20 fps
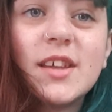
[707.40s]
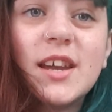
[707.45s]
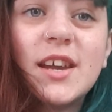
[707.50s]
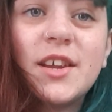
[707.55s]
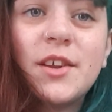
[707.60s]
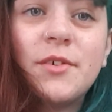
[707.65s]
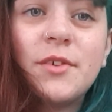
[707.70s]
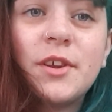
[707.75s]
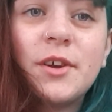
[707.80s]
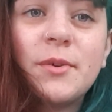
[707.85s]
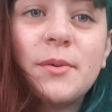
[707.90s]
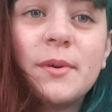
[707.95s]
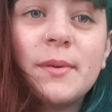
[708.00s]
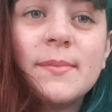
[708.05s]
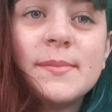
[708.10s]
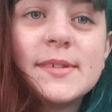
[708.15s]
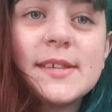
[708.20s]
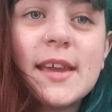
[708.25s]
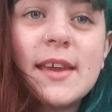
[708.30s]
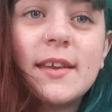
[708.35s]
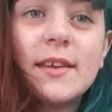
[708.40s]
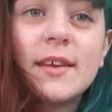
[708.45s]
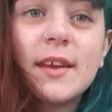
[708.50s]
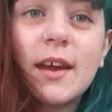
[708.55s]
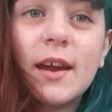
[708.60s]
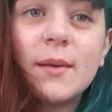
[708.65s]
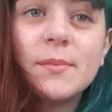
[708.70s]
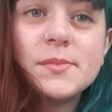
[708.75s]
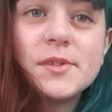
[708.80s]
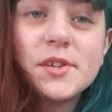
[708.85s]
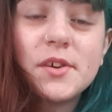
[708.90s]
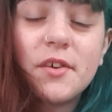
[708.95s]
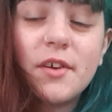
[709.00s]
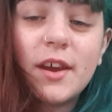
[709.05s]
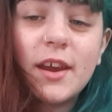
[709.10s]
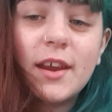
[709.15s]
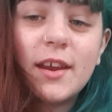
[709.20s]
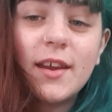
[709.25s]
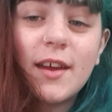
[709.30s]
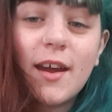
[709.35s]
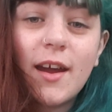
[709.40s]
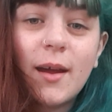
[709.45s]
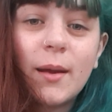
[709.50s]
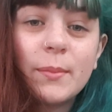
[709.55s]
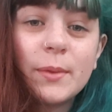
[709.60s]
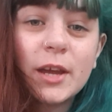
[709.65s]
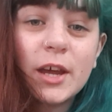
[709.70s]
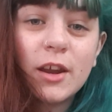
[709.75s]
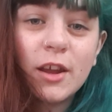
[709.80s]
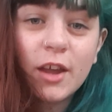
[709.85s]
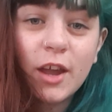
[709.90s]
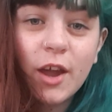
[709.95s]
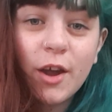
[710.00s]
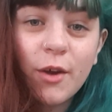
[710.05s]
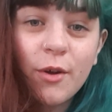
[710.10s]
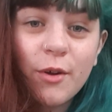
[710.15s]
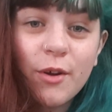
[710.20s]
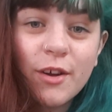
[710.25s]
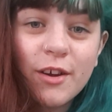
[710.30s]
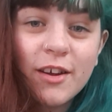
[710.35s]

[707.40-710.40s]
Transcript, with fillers: I don't know what I'm saying. I'm sorry. I'm gonna go.